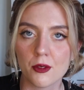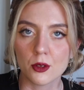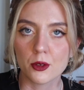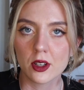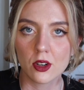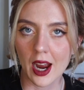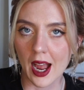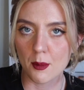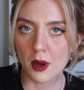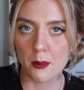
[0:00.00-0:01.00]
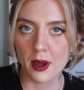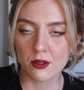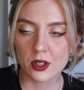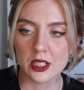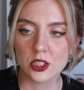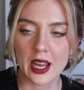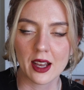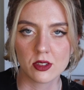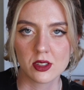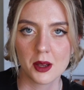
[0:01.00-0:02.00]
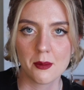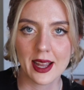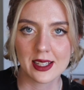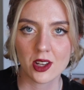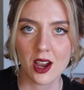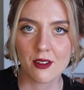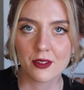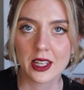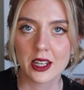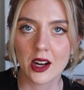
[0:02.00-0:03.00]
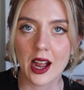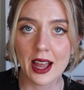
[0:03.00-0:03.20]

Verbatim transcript: Feel free to grab a beverage. I have some iced coffee here.